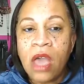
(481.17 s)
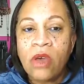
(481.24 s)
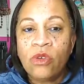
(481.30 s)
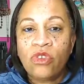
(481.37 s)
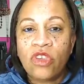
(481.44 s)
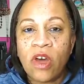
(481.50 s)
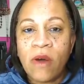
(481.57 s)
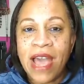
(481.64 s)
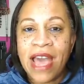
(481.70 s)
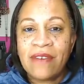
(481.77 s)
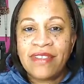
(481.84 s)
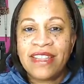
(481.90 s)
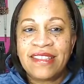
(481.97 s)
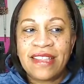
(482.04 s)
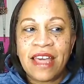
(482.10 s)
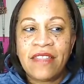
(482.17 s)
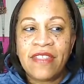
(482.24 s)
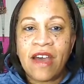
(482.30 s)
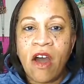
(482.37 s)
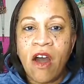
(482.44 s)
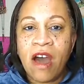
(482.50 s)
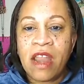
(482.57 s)
So having said that,
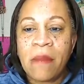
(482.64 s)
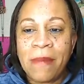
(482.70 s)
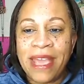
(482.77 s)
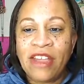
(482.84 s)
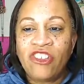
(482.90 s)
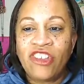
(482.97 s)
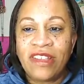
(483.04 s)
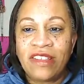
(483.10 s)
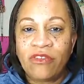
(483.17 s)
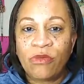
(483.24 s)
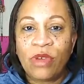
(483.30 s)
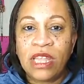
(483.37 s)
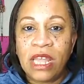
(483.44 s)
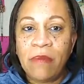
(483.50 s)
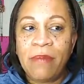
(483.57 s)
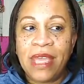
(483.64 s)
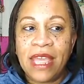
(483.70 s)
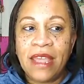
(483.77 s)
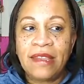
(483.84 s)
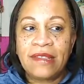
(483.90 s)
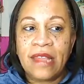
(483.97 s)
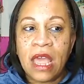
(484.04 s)
automations really
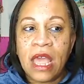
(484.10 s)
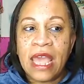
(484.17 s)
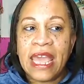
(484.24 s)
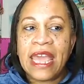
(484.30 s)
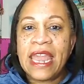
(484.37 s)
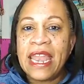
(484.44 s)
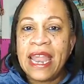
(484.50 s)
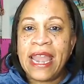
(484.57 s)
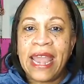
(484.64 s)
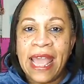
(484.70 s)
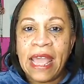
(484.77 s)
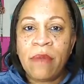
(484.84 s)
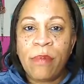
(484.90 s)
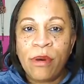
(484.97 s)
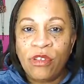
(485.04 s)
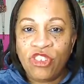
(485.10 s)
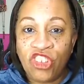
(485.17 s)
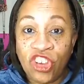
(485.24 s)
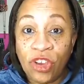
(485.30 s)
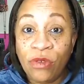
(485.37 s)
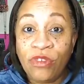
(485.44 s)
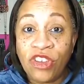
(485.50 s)
means it enables
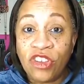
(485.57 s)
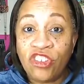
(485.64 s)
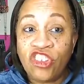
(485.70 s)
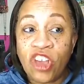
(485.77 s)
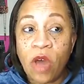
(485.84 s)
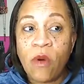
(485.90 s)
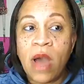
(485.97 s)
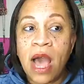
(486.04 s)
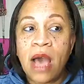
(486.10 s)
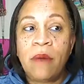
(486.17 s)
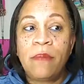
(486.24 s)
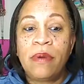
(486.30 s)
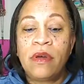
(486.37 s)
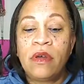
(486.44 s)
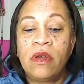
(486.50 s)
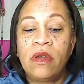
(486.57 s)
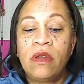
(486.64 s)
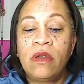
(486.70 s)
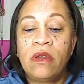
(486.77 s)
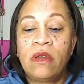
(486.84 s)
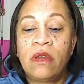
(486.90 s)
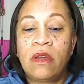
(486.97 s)
you to show up
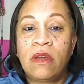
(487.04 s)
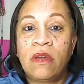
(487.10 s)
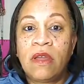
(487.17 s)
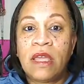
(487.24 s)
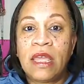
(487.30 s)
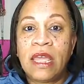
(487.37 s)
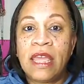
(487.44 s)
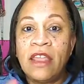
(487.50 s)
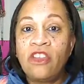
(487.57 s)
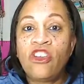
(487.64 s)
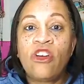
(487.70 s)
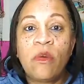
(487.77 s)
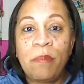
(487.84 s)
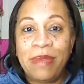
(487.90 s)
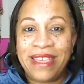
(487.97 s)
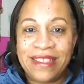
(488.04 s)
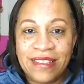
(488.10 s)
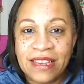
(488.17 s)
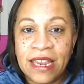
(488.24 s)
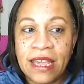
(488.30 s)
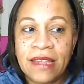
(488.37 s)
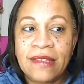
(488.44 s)
in your
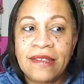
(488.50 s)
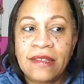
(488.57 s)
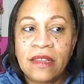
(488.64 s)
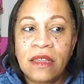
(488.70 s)
business